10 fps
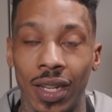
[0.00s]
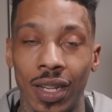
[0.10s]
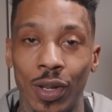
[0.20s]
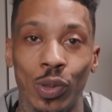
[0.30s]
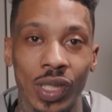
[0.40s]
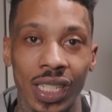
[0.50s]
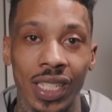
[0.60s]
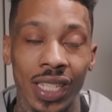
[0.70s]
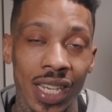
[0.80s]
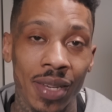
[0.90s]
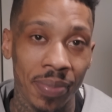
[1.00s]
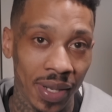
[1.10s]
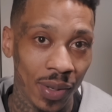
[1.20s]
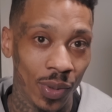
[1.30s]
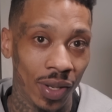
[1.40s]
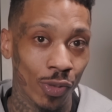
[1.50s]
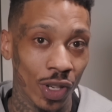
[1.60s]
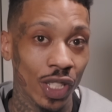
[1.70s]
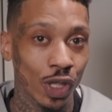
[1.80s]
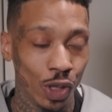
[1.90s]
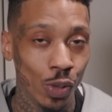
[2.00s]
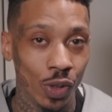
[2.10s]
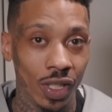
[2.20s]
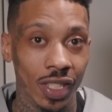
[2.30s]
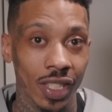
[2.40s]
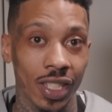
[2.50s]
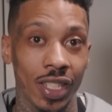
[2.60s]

OTD be with Rich Shooters.